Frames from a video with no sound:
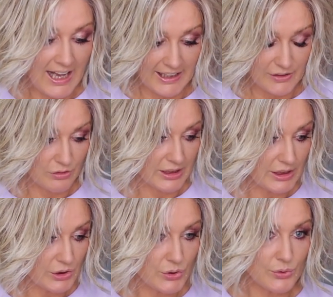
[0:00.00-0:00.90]
I
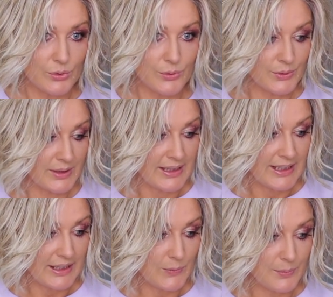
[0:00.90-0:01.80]
really do.
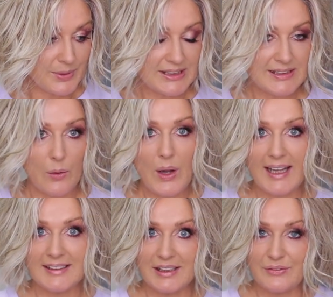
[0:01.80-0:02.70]
It will be so
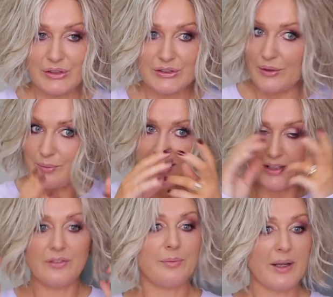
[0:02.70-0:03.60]
handy for so
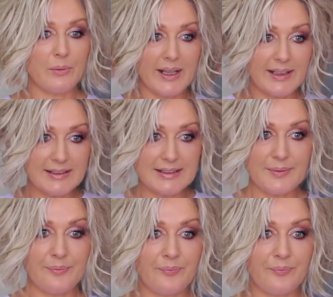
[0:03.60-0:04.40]
many of my wigs.